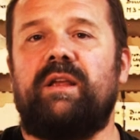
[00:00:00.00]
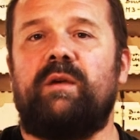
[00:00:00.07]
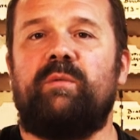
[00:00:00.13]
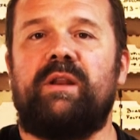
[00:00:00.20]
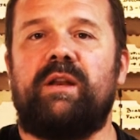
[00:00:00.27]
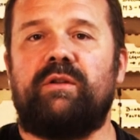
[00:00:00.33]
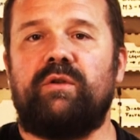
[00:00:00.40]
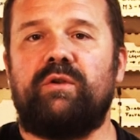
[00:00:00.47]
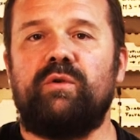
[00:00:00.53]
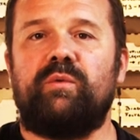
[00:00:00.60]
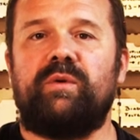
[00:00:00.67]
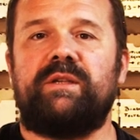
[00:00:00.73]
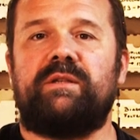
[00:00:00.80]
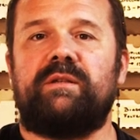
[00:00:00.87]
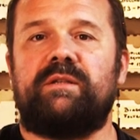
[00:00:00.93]
thing we need to do
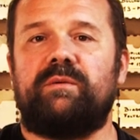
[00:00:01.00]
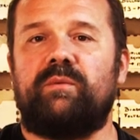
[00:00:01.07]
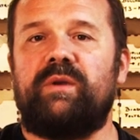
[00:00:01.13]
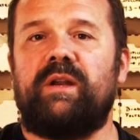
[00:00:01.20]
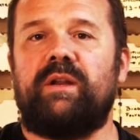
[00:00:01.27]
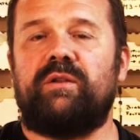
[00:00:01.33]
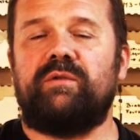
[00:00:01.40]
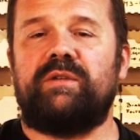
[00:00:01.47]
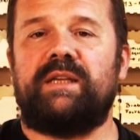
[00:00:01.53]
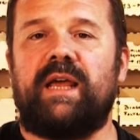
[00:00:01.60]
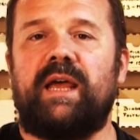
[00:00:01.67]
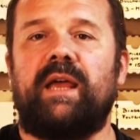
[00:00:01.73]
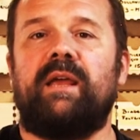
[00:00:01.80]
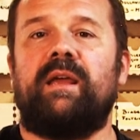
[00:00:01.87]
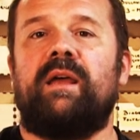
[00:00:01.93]
is to, we need to
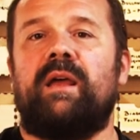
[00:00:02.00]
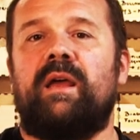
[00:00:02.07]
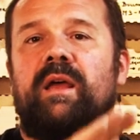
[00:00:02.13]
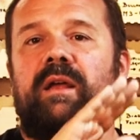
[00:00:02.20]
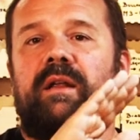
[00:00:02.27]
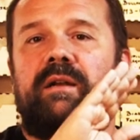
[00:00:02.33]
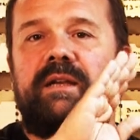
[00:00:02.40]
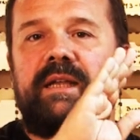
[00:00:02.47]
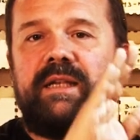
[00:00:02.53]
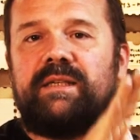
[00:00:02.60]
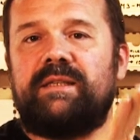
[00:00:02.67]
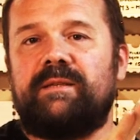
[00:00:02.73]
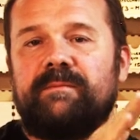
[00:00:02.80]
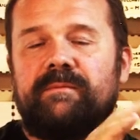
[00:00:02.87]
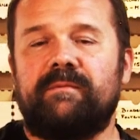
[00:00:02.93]
say
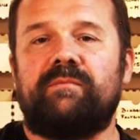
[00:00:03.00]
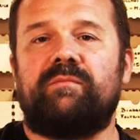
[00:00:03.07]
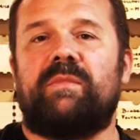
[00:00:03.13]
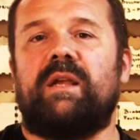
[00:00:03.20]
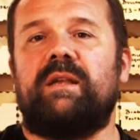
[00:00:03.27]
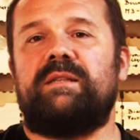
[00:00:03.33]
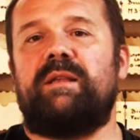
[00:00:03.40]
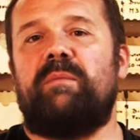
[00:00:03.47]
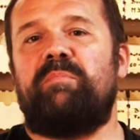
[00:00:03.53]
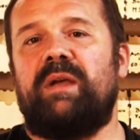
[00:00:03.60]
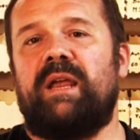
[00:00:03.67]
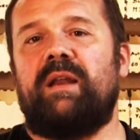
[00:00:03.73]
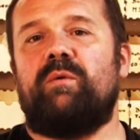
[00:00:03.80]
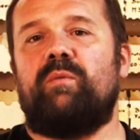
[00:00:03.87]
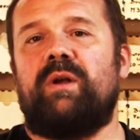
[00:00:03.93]
this is the
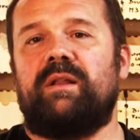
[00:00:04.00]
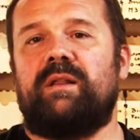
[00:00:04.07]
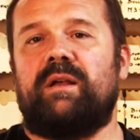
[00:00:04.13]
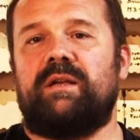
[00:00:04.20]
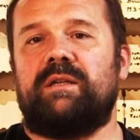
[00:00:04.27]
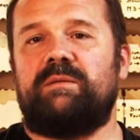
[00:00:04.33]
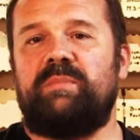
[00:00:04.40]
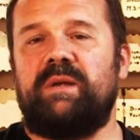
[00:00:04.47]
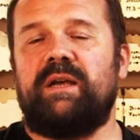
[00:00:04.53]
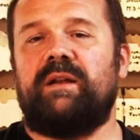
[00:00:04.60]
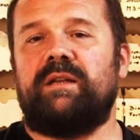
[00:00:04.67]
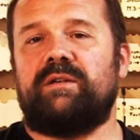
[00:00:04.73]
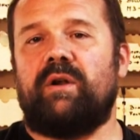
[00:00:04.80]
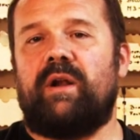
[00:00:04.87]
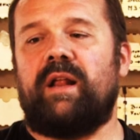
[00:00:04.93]
pin where the speaker
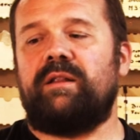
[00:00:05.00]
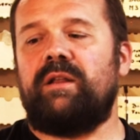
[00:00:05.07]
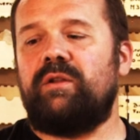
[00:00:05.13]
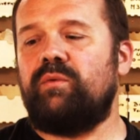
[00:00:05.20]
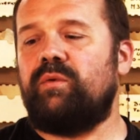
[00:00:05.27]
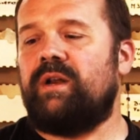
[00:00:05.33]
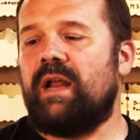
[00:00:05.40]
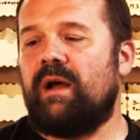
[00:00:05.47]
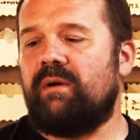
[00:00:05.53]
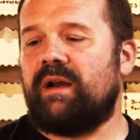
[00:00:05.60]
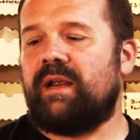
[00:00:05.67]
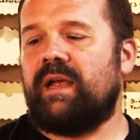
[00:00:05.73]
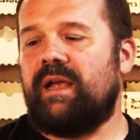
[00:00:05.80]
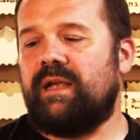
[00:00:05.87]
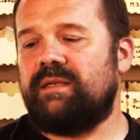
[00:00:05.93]
is connected to, in our
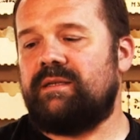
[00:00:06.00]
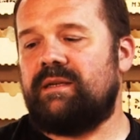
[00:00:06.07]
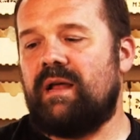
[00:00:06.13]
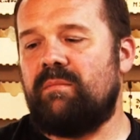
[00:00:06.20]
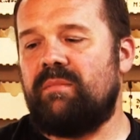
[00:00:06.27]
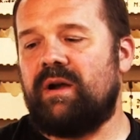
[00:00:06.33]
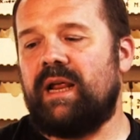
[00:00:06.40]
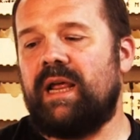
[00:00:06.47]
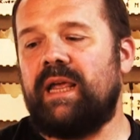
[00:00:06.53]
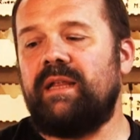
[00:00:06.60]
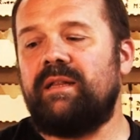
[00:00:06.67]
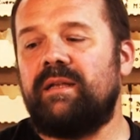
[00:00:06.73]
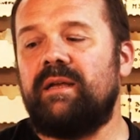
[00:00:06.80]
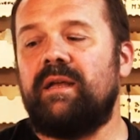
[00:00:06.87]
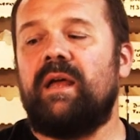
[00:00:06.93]
case number
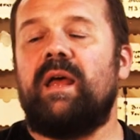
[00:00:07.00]
8,